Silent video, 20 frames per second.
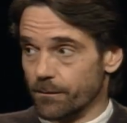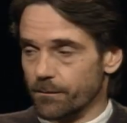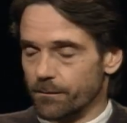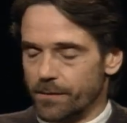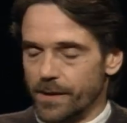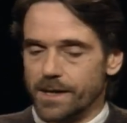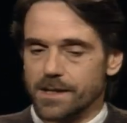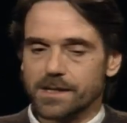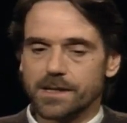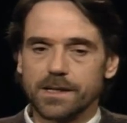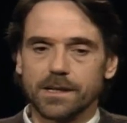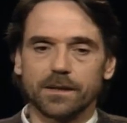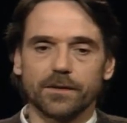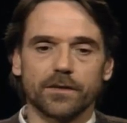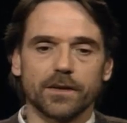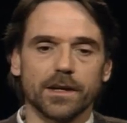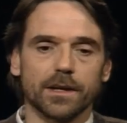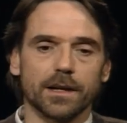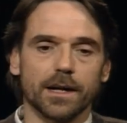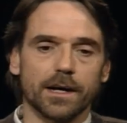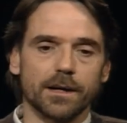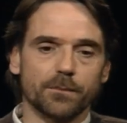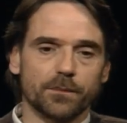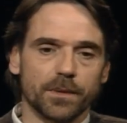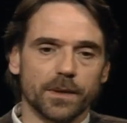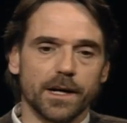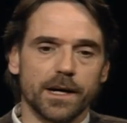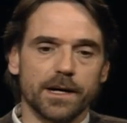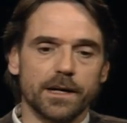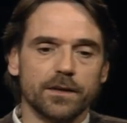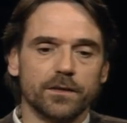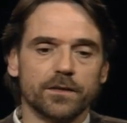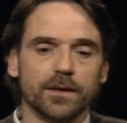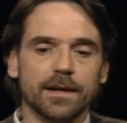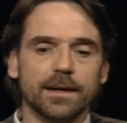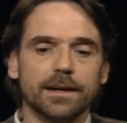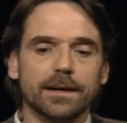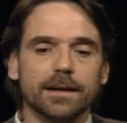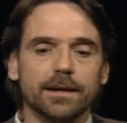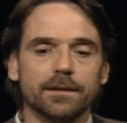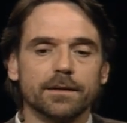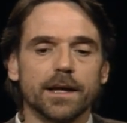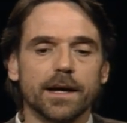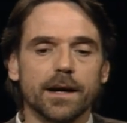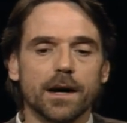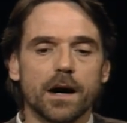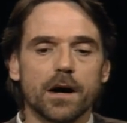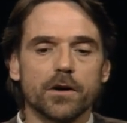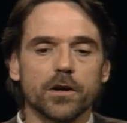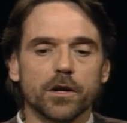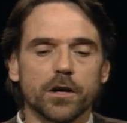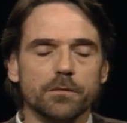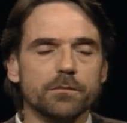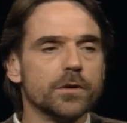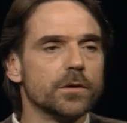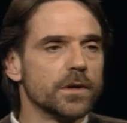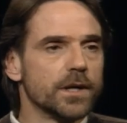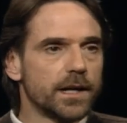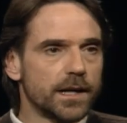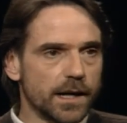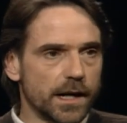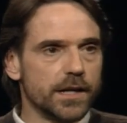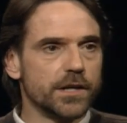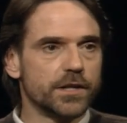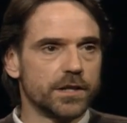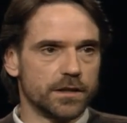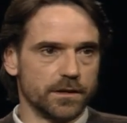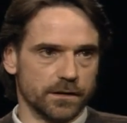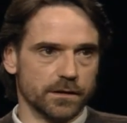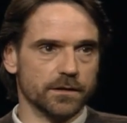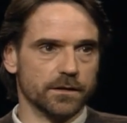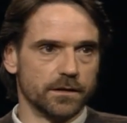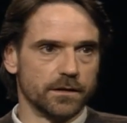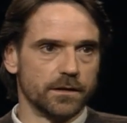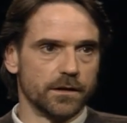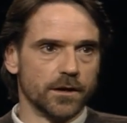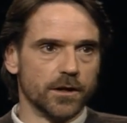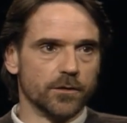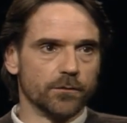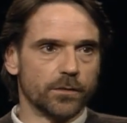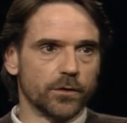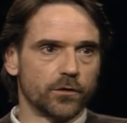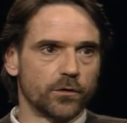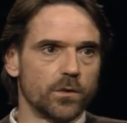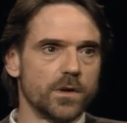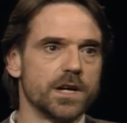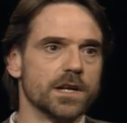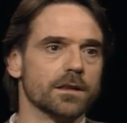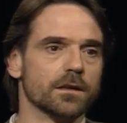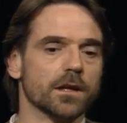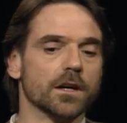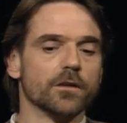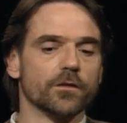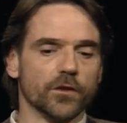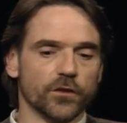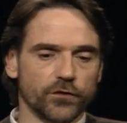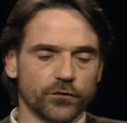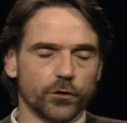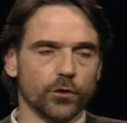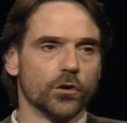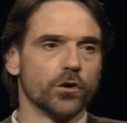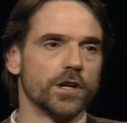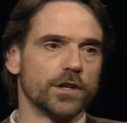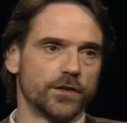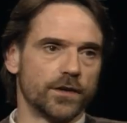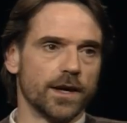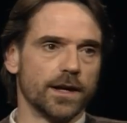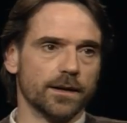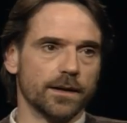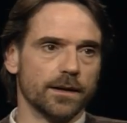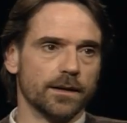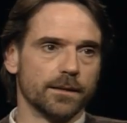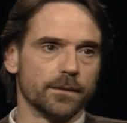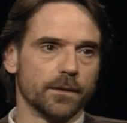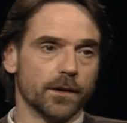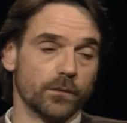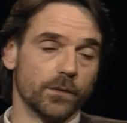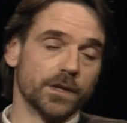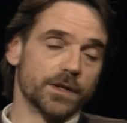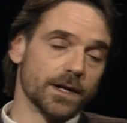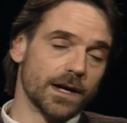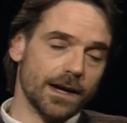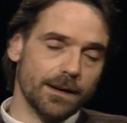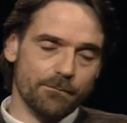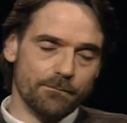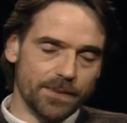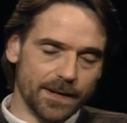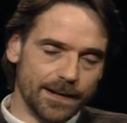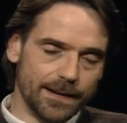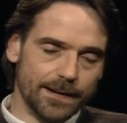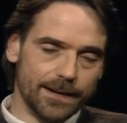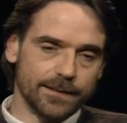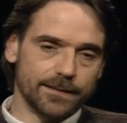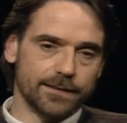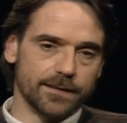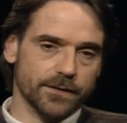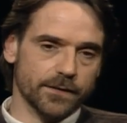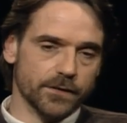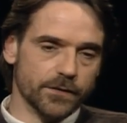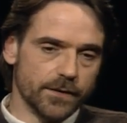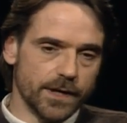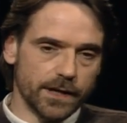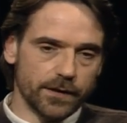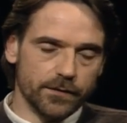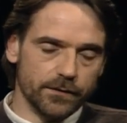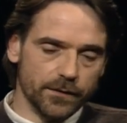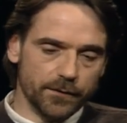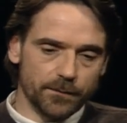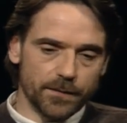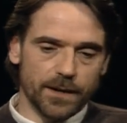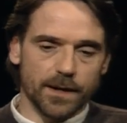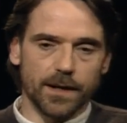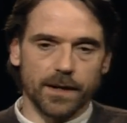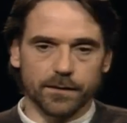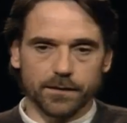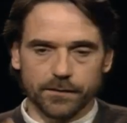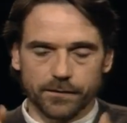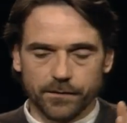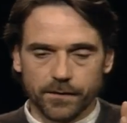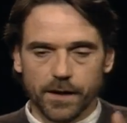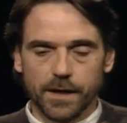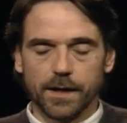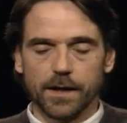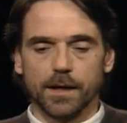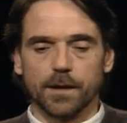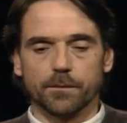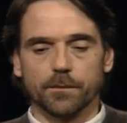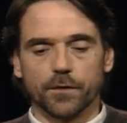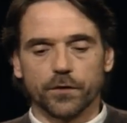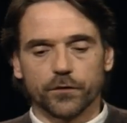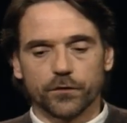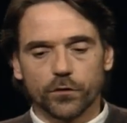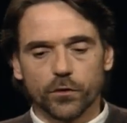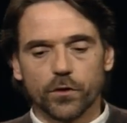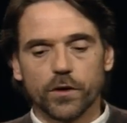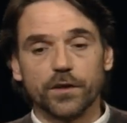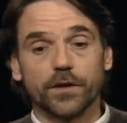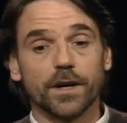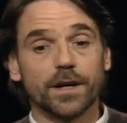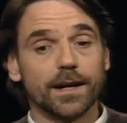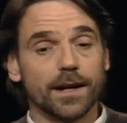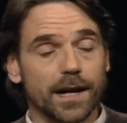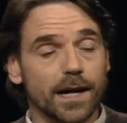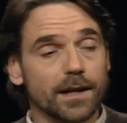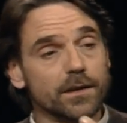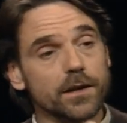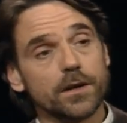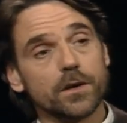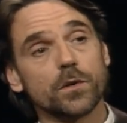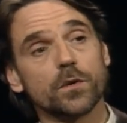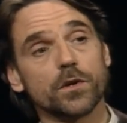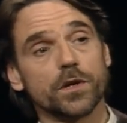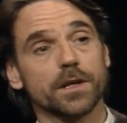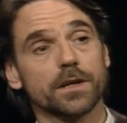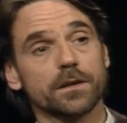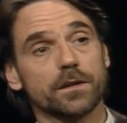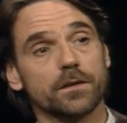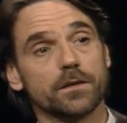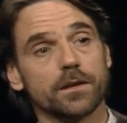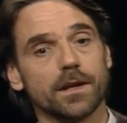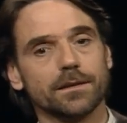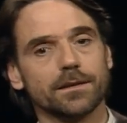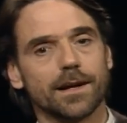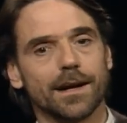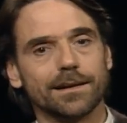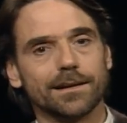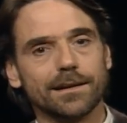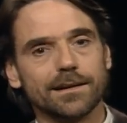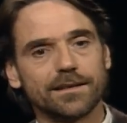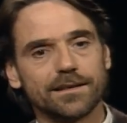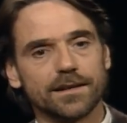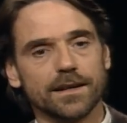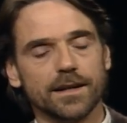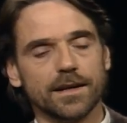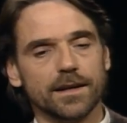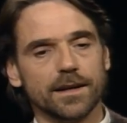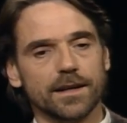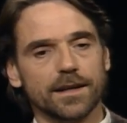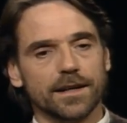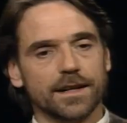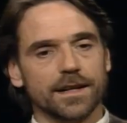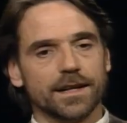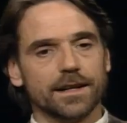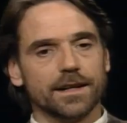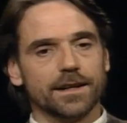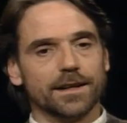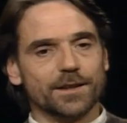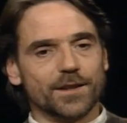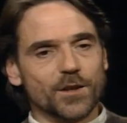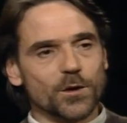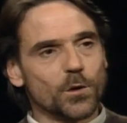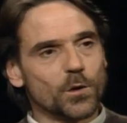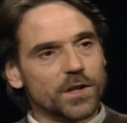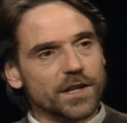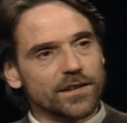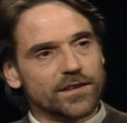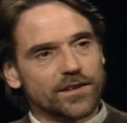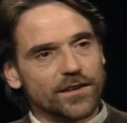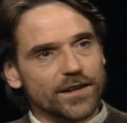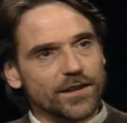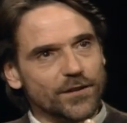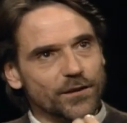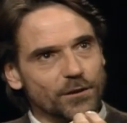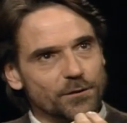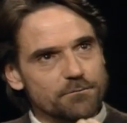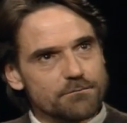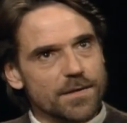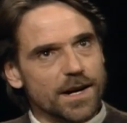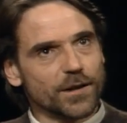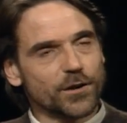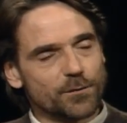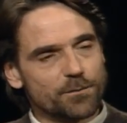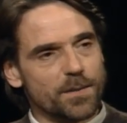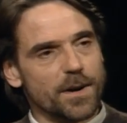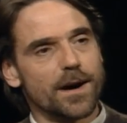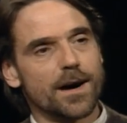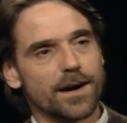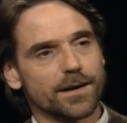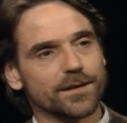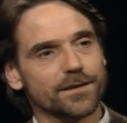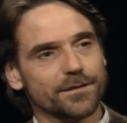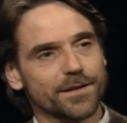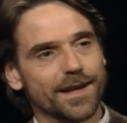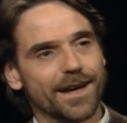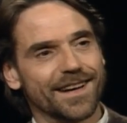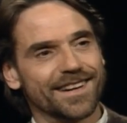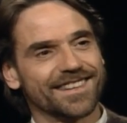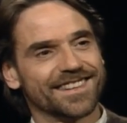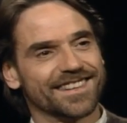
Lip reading: paintings, they're like plays. They are a communication between the storyteller, of which I am part, the director is part, the storyteller and the audience. And the audience is as much part of that